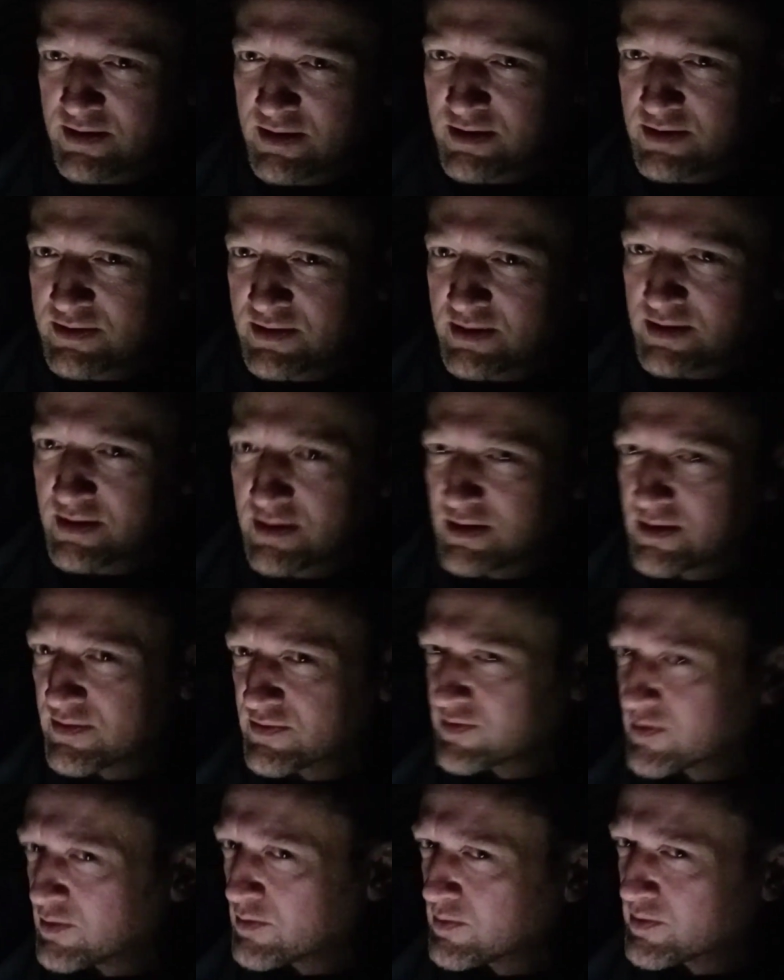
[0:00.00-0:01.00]
and
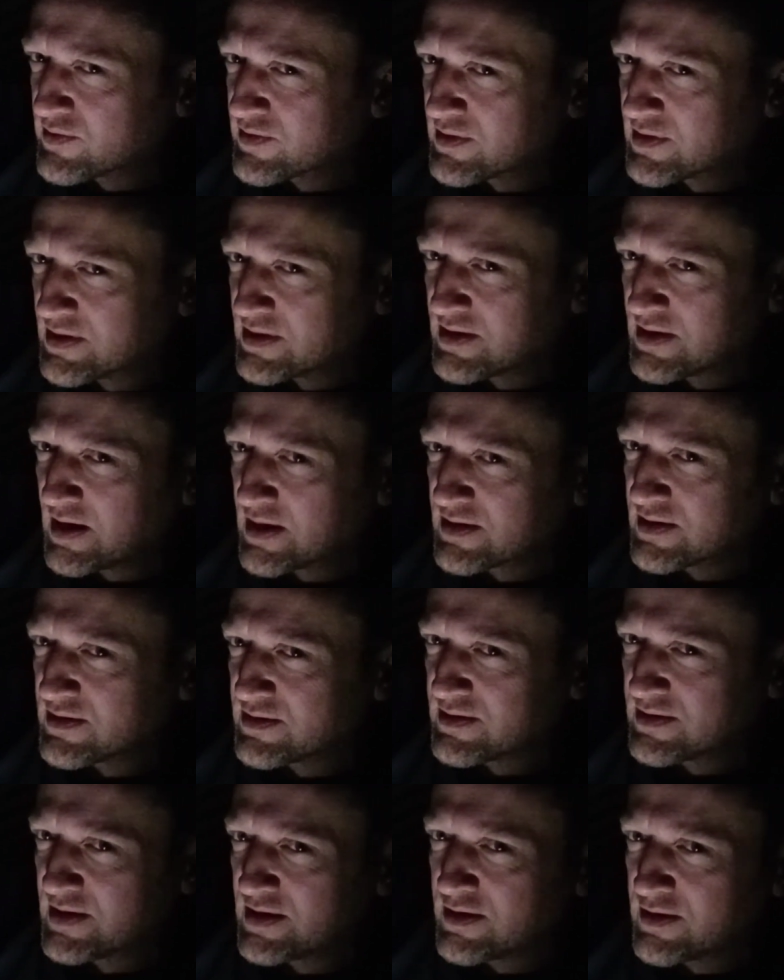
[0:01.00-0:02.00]
so it wasn't
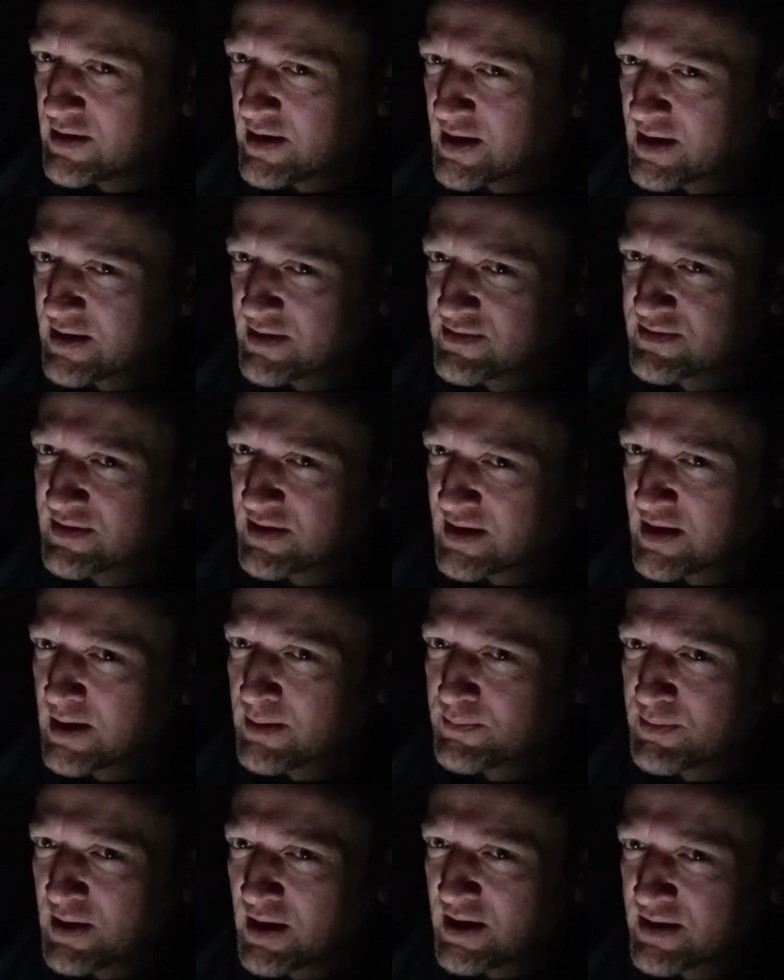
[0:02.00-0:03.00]
connected to the internet because they
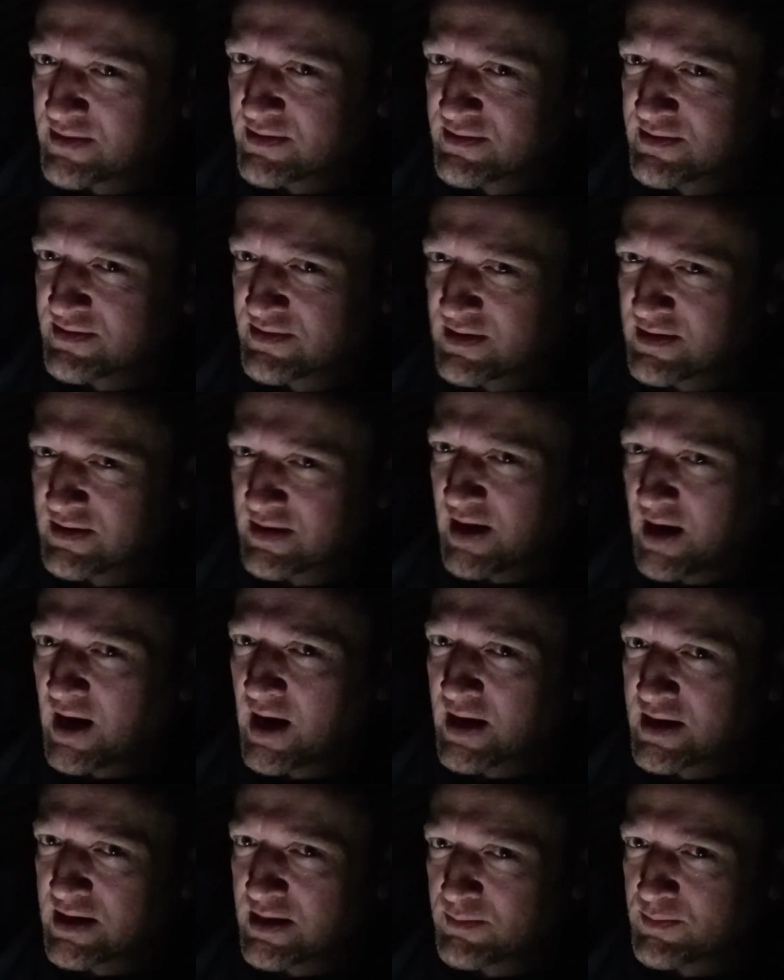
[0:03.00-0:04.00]
kept constantly
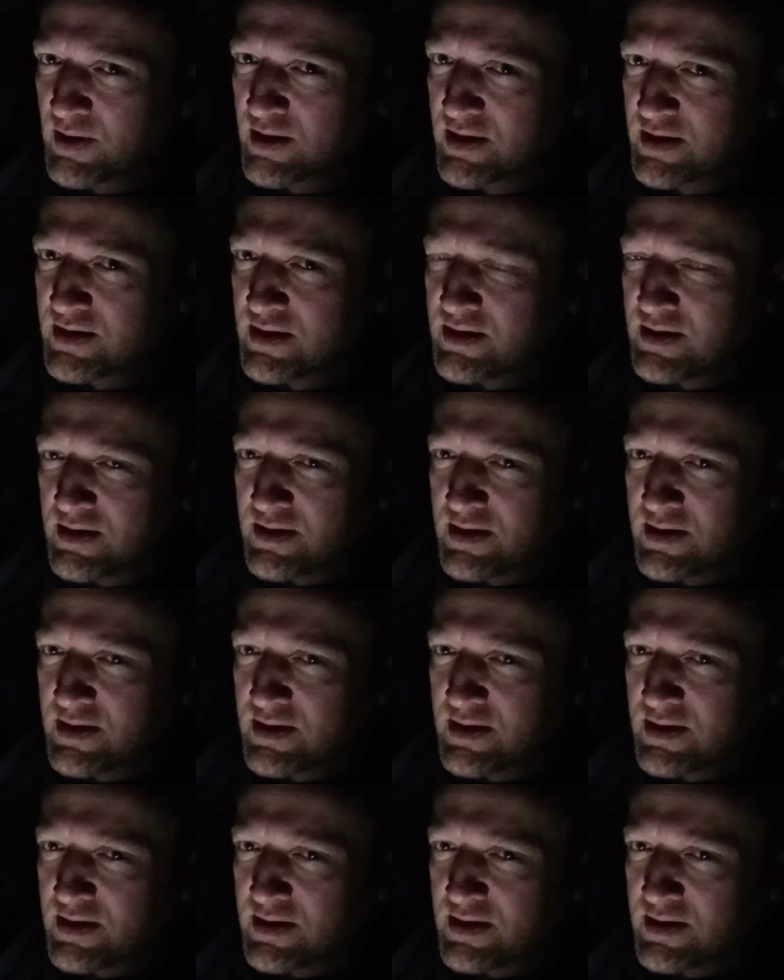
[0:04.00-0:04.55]
hacking my